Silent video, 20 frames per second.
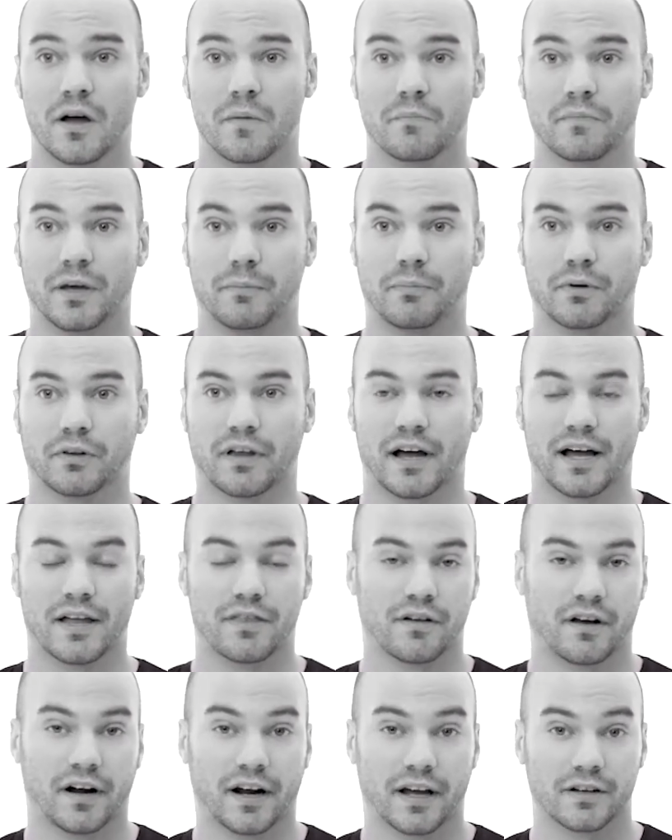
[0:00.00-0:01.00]
people that I
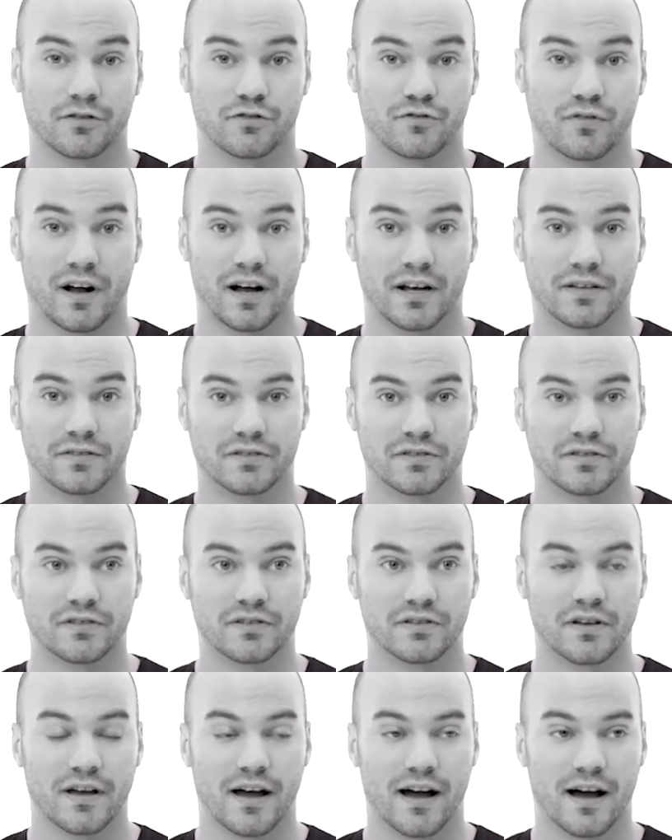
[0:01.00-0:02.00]
thought I could
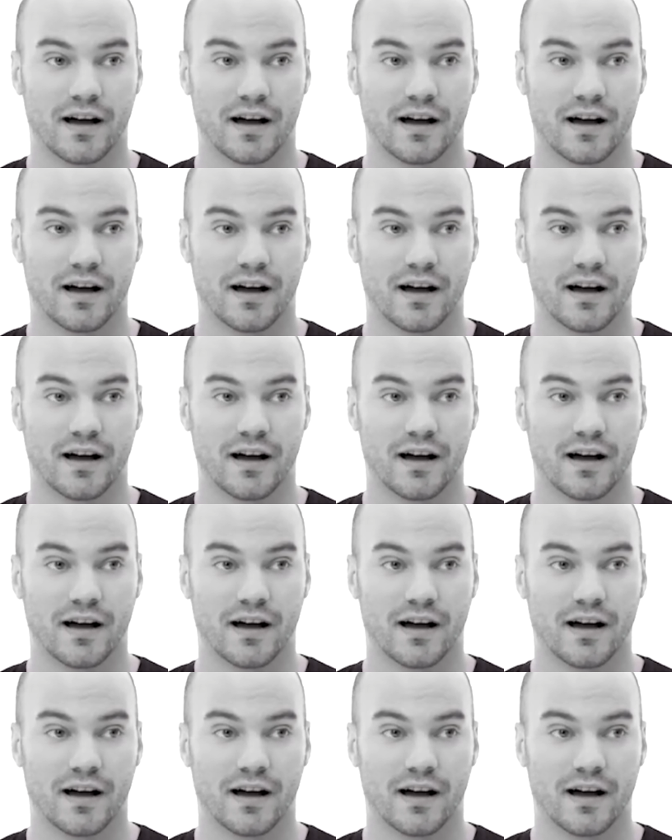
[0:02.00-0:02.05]
trust.